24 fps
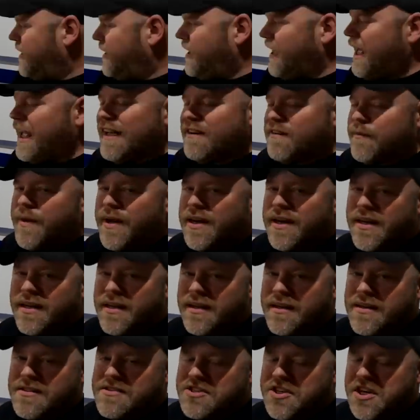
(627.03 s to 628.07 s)
Hey everybody,
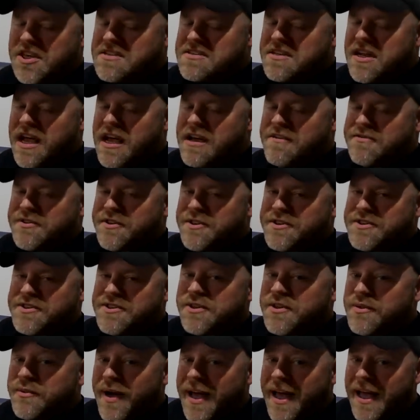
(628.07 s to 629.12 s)
it is just after
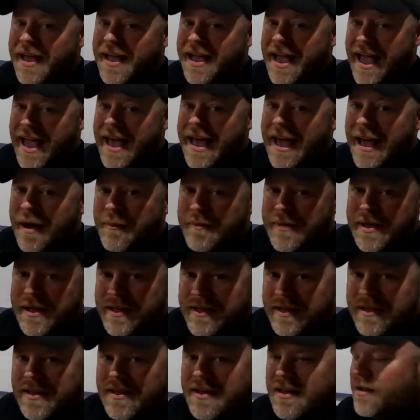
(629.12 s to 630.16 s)
2
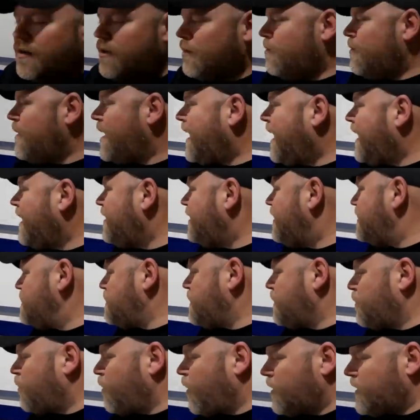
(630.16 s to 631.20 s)
a.m. Wayne has
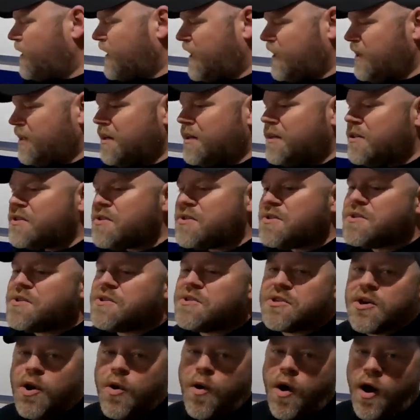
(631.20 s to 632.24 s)
been working
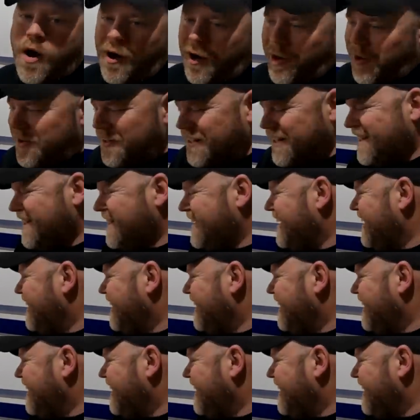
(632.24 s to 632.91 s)
so hard.